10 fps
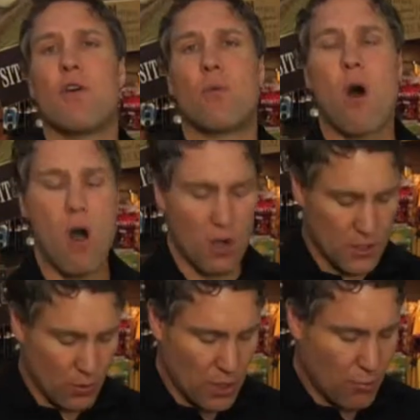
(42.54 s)
go wrong
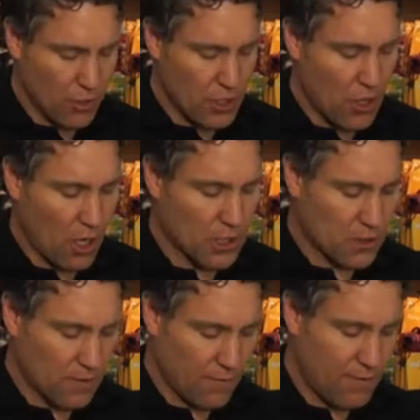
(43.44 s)
is when you put the
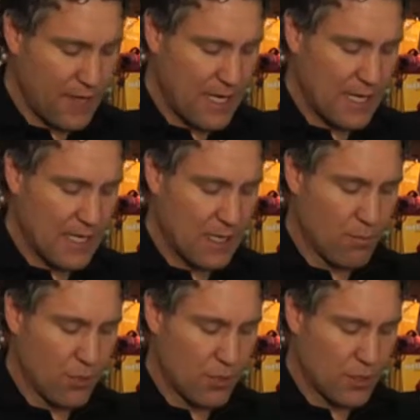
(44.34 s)
dog's feet into the
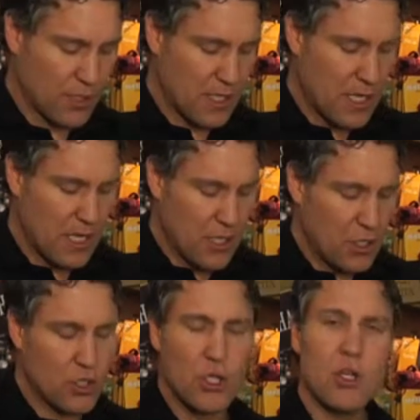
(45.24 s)
boots,
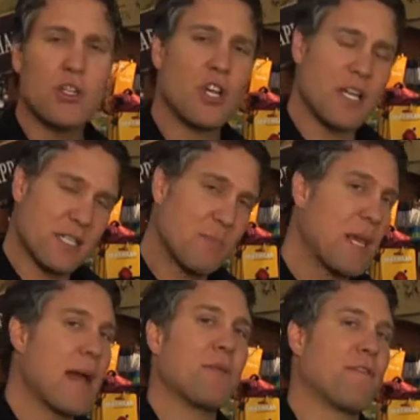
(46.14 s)
you should just
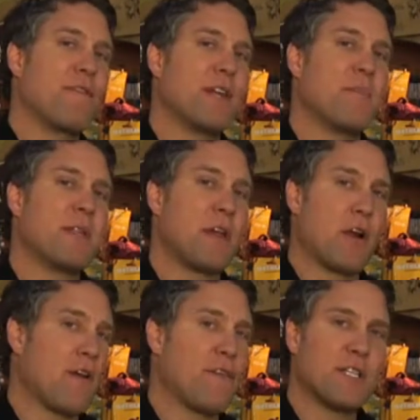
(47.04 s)
be able to fit them in
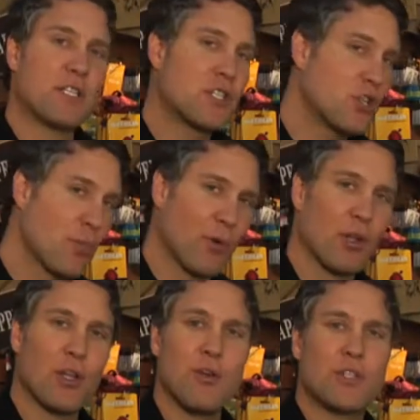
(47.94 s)
there. If it's super
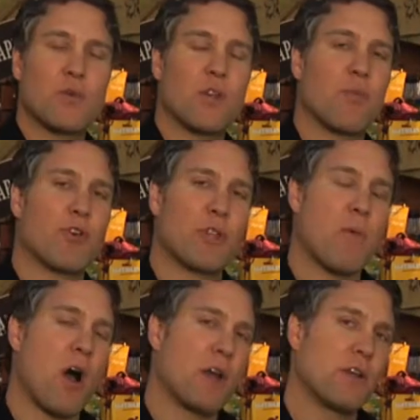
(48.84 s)
loose when you put them
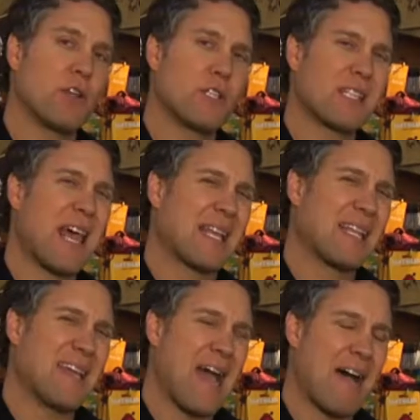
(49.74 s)
on, it's
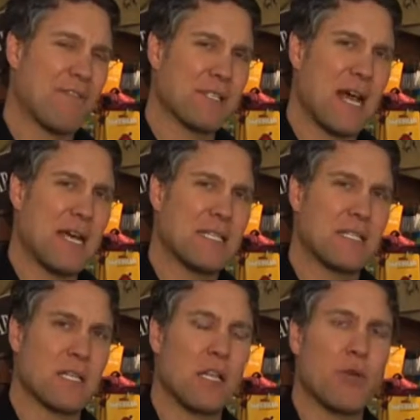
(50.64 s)
likely you have a size
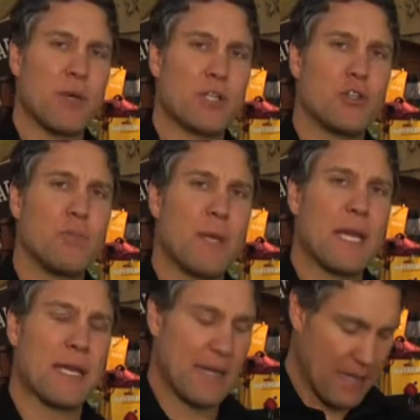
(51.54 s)
that's a little bit too
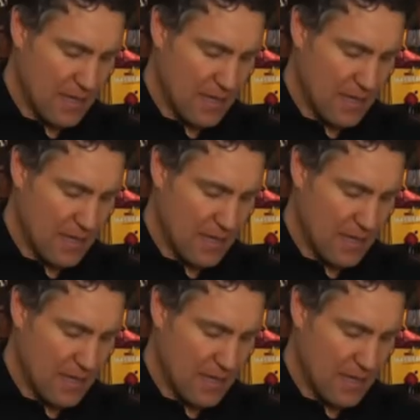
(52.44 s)
big.